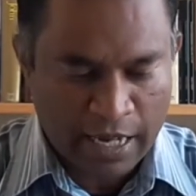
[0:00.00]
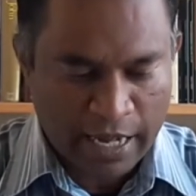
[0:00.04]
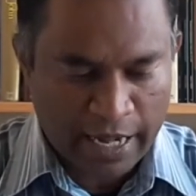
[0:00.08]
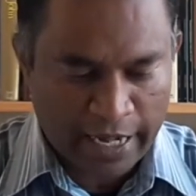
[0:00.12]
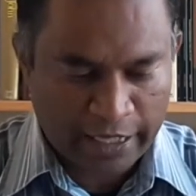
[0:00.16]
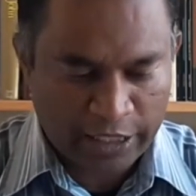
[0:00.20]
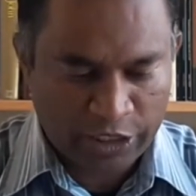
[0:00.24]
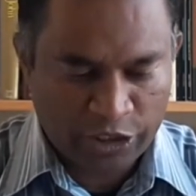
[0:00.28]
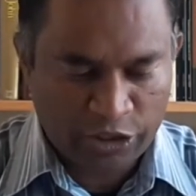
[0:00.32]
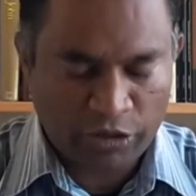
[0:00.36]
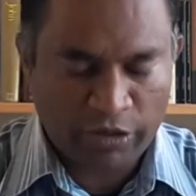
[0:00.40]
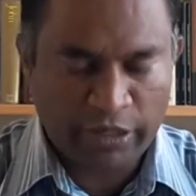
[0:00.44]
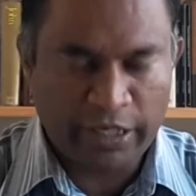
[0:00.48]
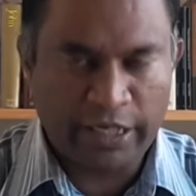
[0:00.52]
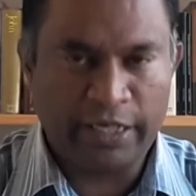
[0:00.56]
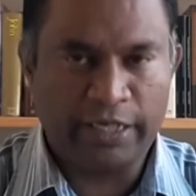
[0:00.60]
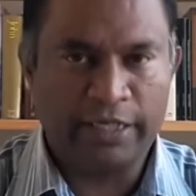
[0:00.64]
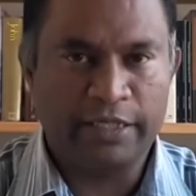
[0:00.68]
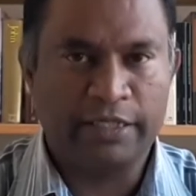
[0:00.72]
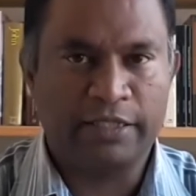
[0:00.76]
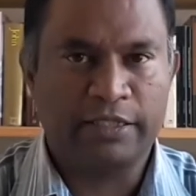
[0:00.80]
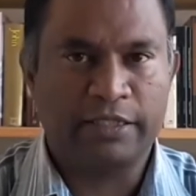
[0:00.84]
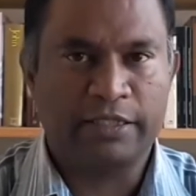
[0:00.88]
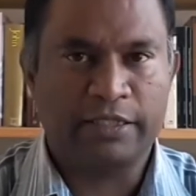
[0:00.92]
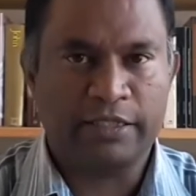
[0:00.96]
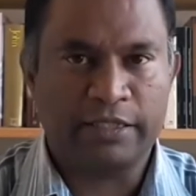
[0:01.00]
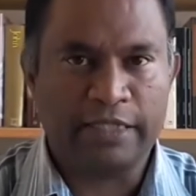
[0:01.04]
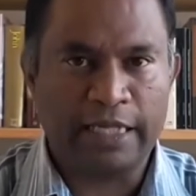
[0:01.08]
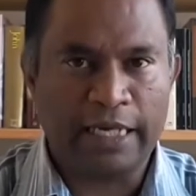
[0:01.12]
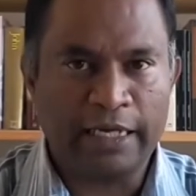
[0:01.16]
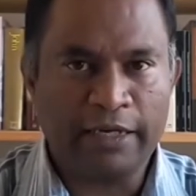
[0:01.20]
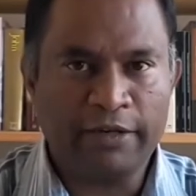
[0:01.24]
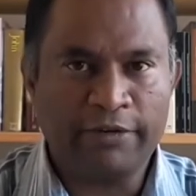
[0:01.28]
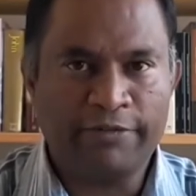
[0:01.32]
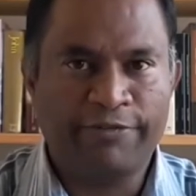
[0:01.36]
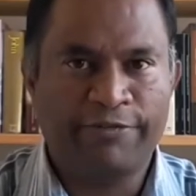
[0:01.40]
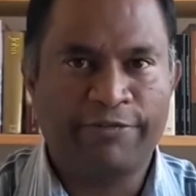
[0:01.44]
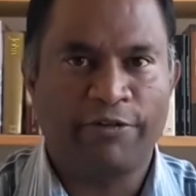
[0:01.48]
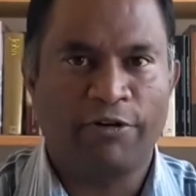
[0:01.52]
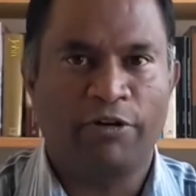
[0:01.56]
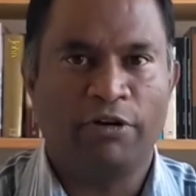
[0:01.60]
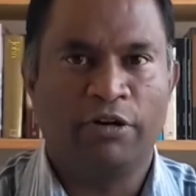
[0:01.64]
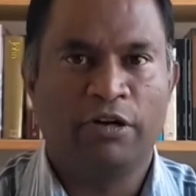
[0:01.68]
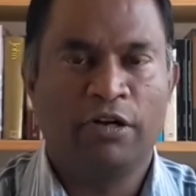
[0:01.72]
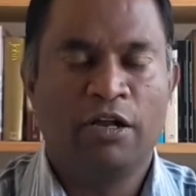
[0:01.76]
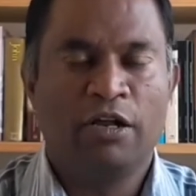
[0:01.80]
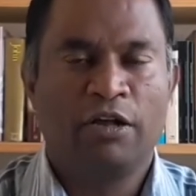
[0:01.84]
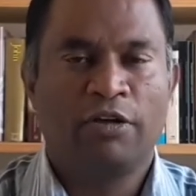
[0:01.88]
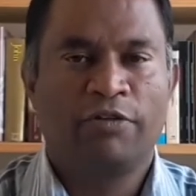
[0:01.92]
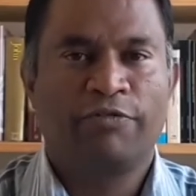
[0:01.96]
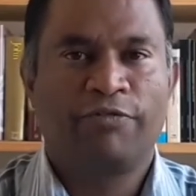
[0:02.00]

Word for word: And so he is thankful